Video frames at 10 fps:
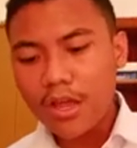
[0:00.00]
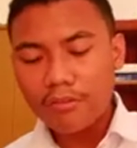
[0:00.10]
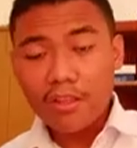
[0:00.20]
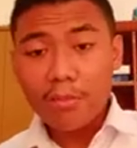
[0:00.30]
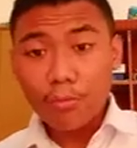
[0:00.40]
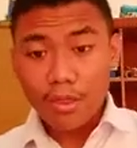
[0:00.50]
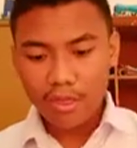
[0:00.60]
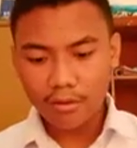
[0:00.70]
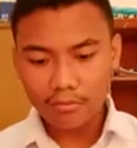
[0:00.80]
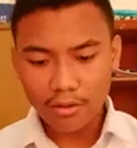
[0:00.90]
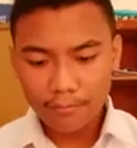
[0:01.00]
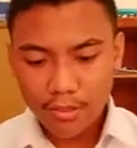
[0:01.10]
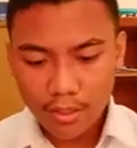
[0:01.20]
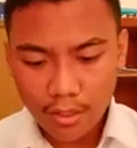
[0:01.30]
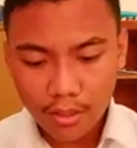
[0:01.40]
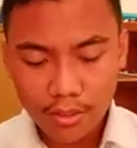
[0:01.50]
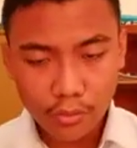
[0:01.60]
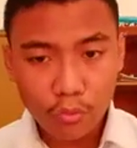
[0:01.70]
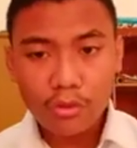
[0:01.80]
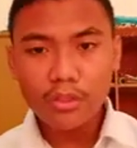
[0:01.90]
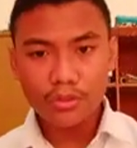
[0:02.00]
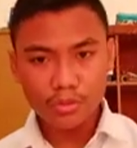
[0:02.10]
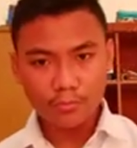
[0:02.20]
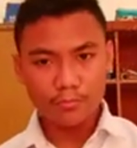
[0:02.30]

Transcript: Facebook, Instagram, and Google YouTube.